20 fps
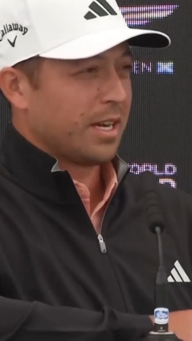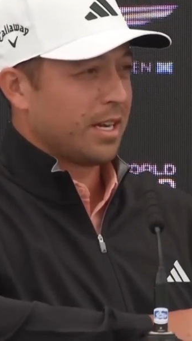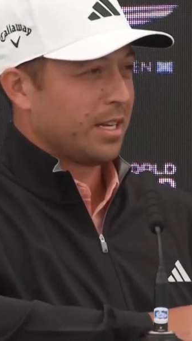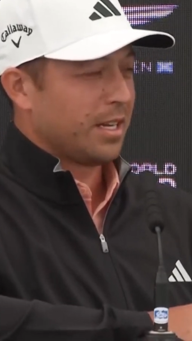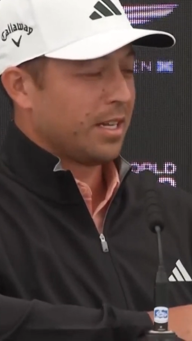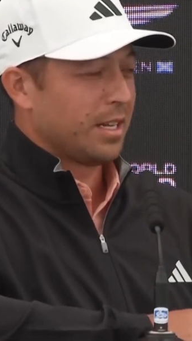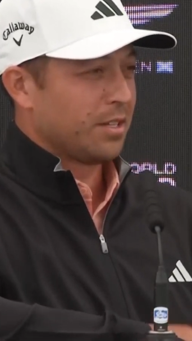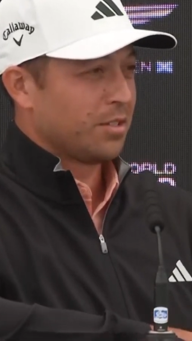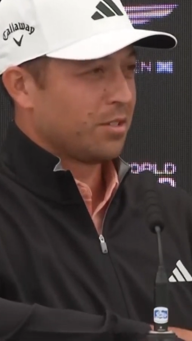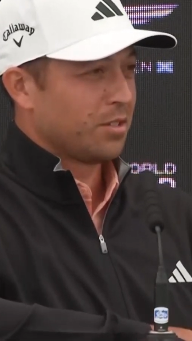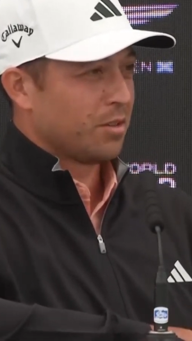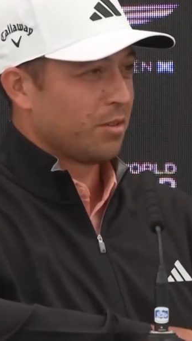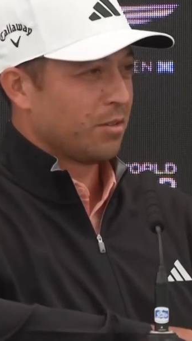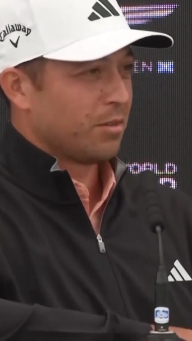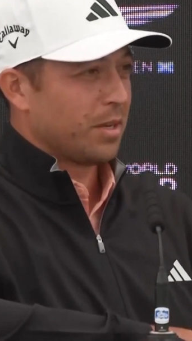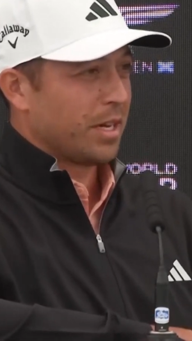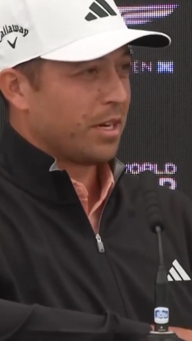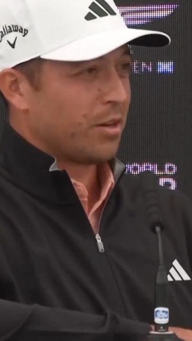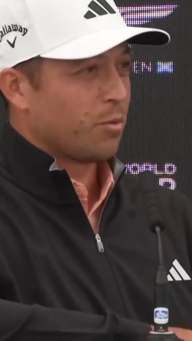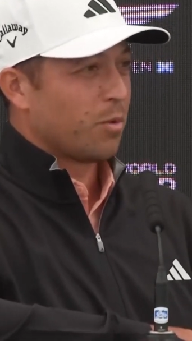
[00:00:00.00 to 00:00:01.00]
I didn't get
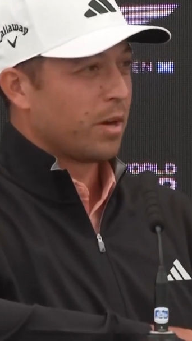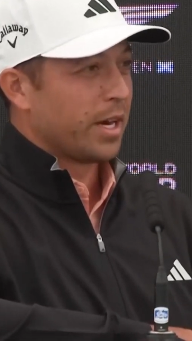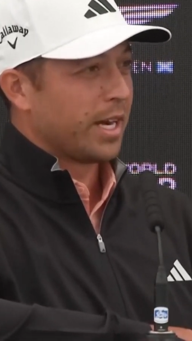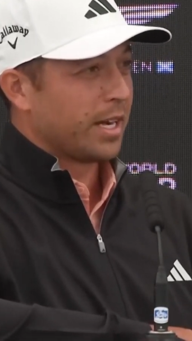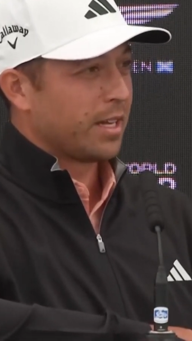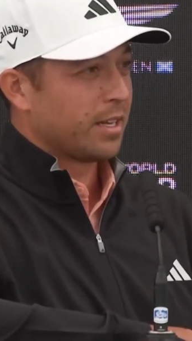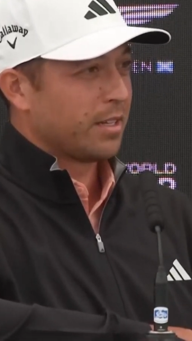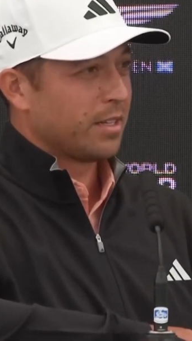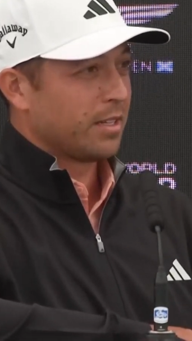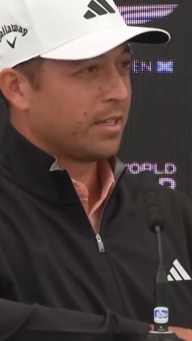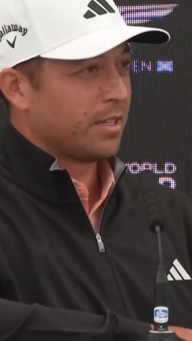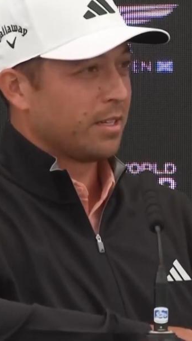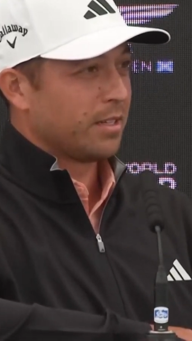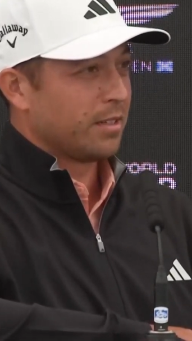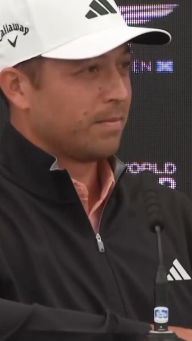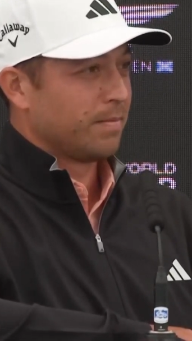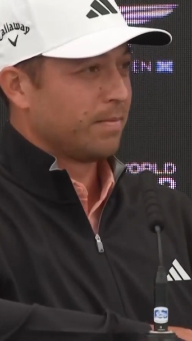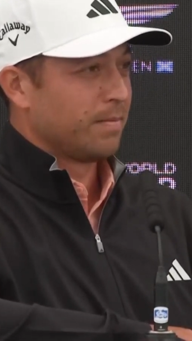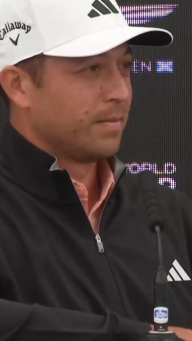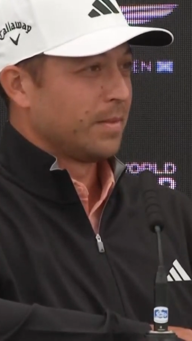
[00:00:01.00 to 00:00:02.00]
so out of whack uh,
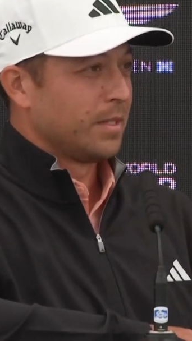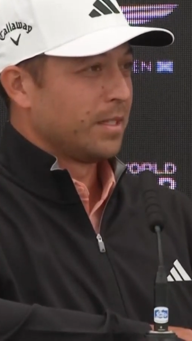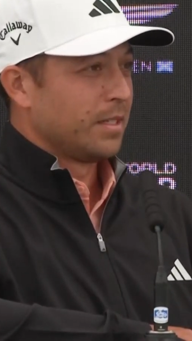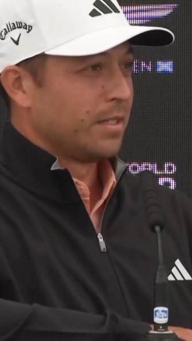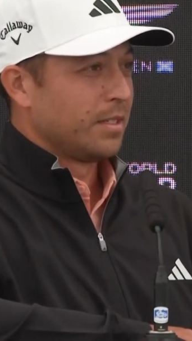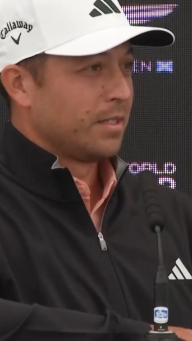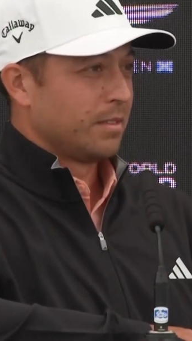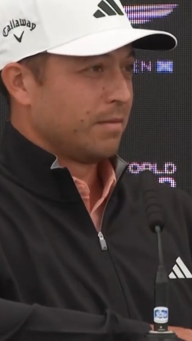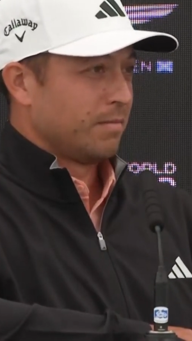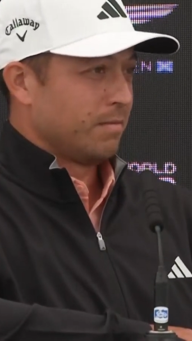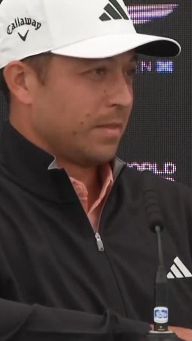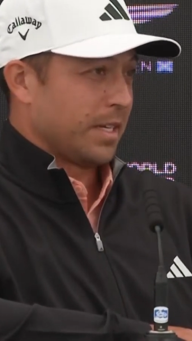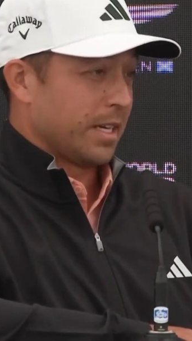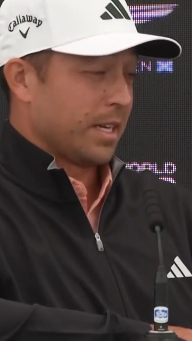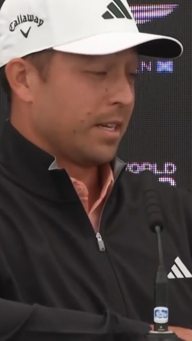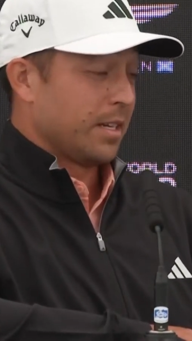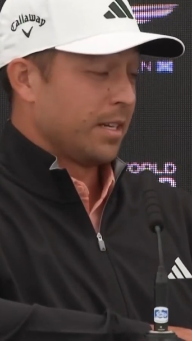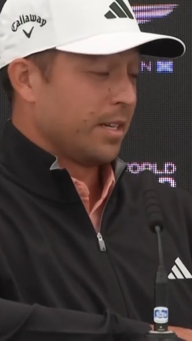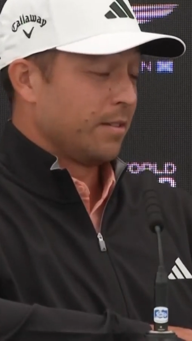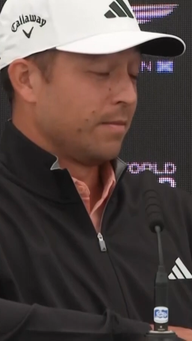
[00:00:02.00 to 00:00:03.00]
like
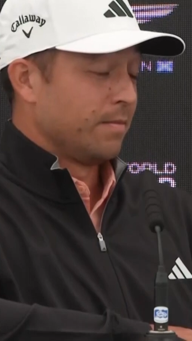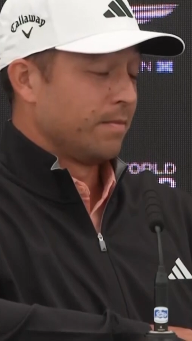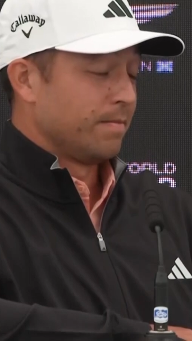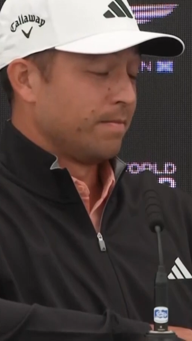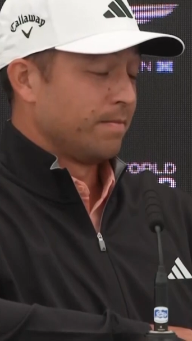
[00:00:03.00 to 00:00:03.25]
I did.